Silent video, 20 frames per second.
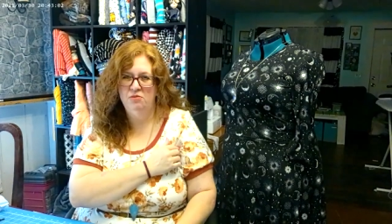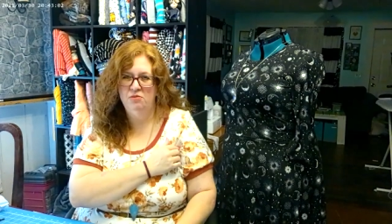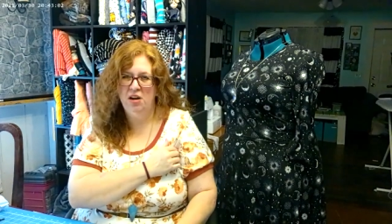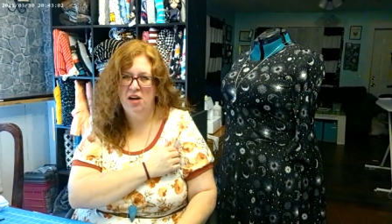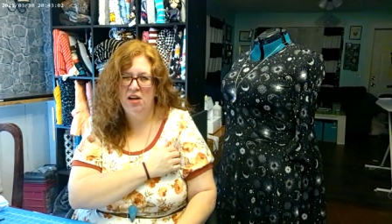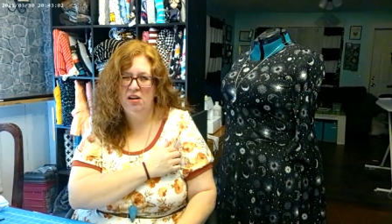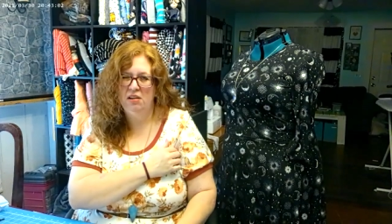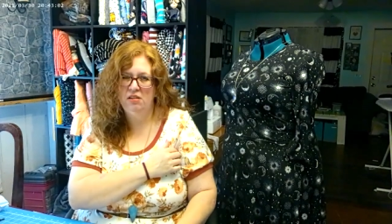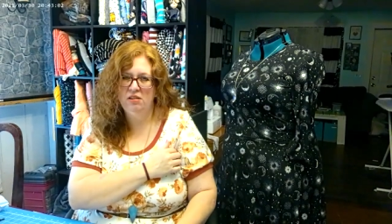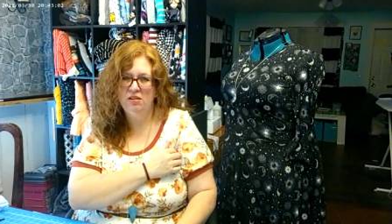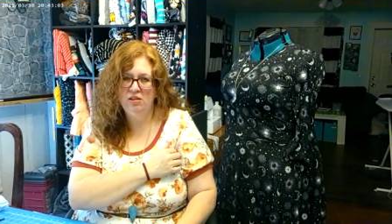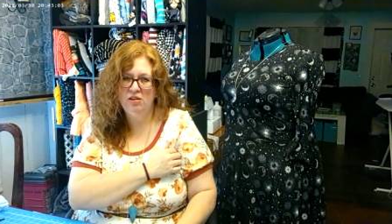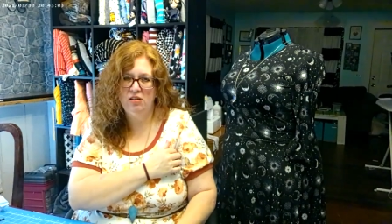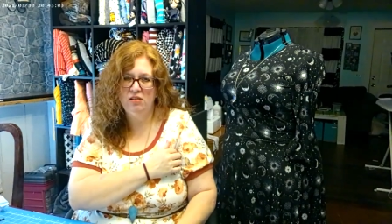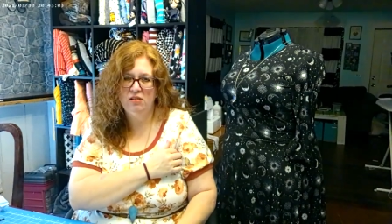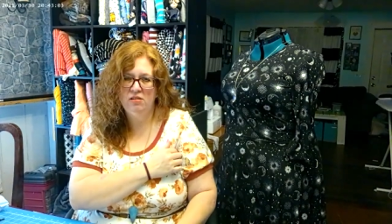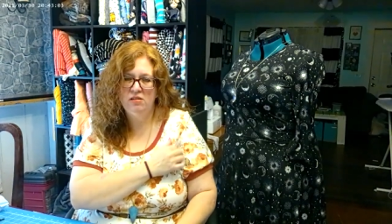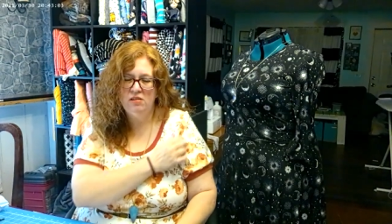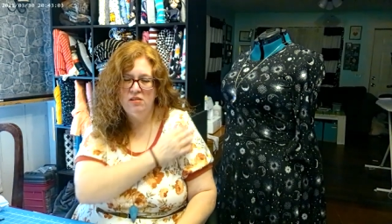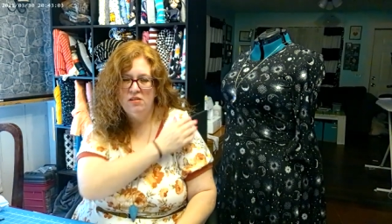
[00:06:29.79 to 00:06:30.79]

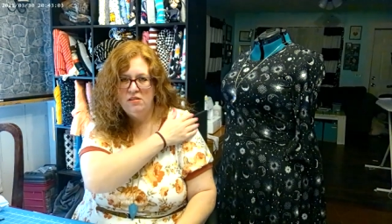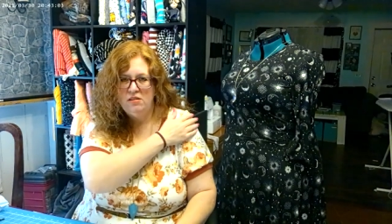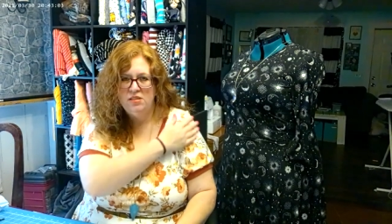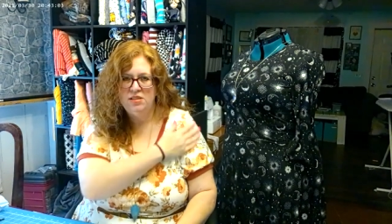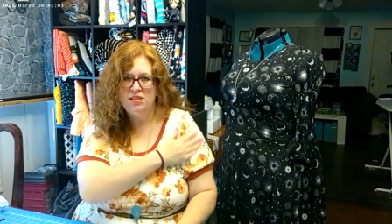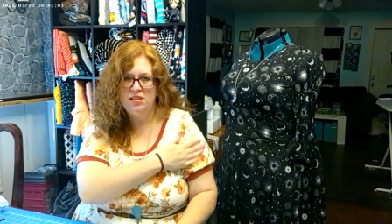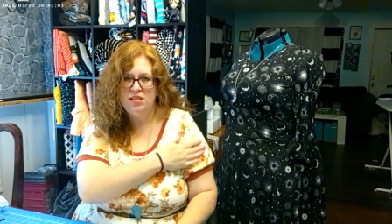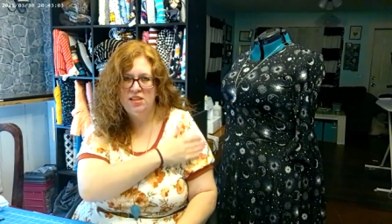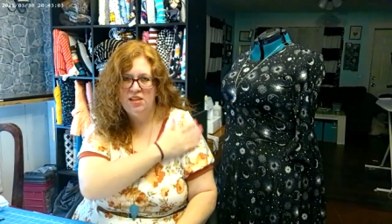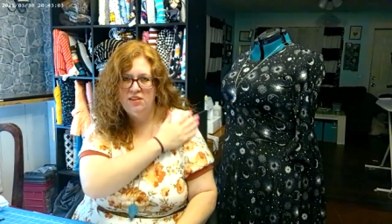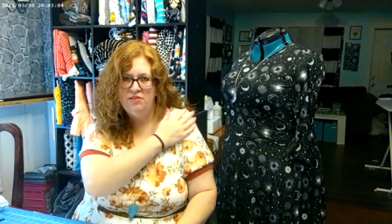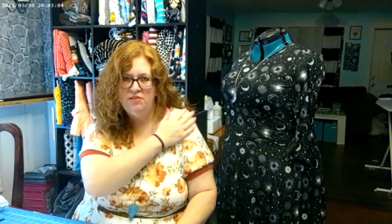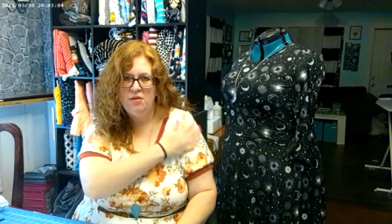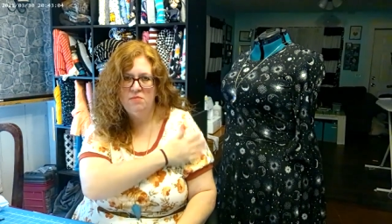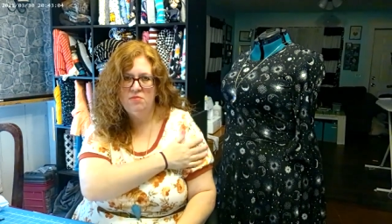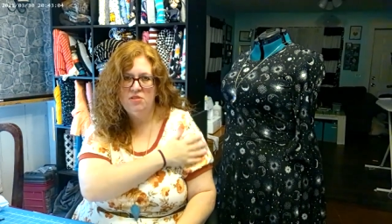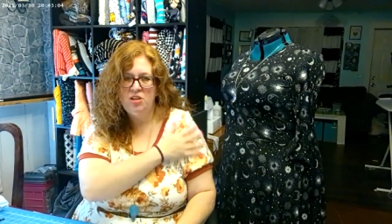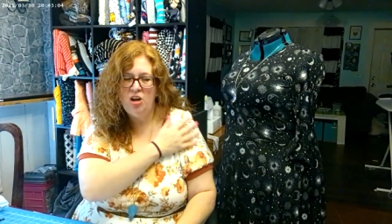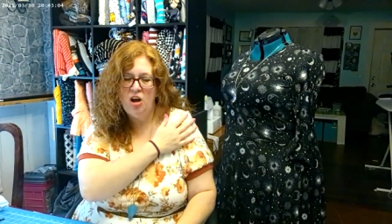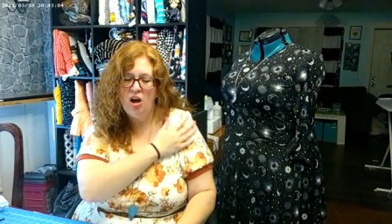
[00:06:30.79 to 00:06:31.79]
regular sleeve
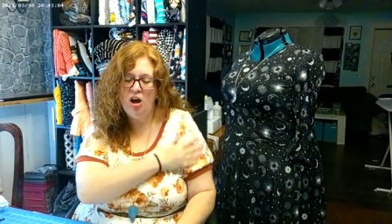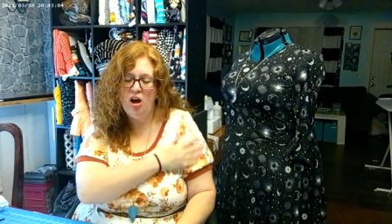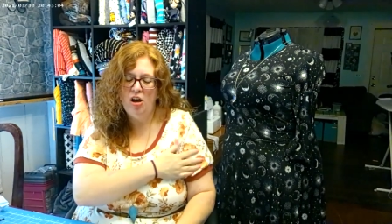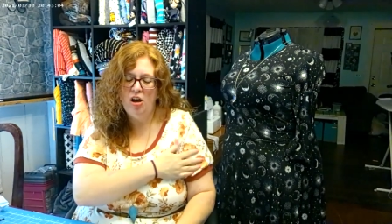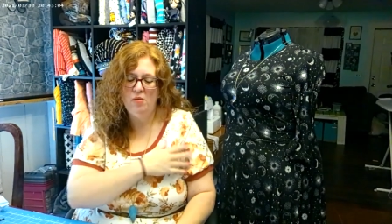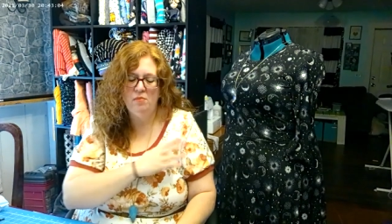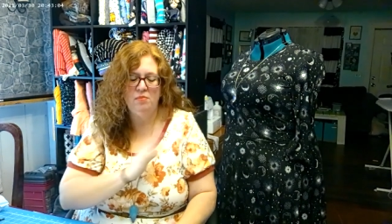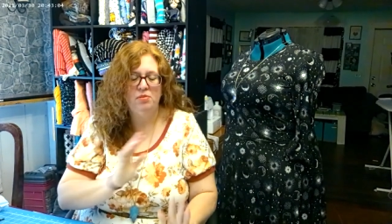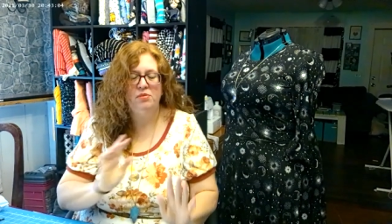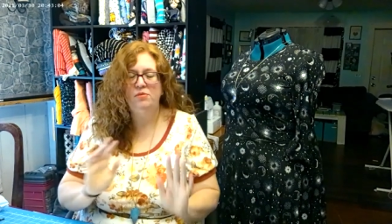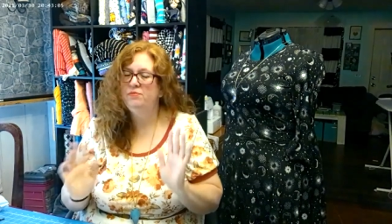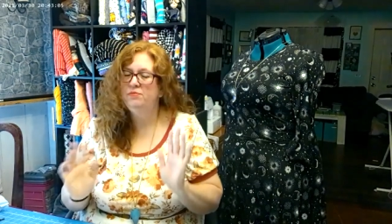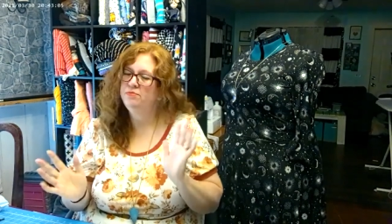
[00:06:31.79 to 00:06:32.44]
up top.